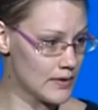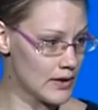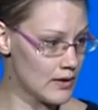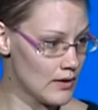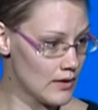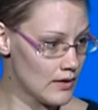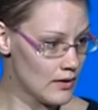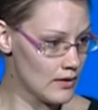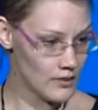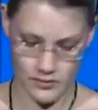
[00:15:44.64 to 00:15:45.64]

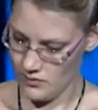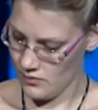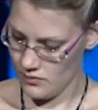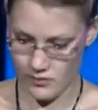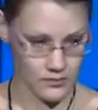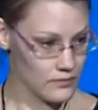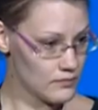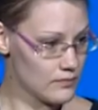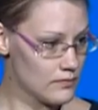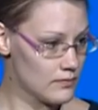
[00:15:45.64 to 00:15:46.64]

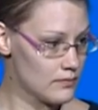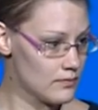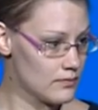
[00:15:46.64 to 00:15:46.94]
Nobody speaks.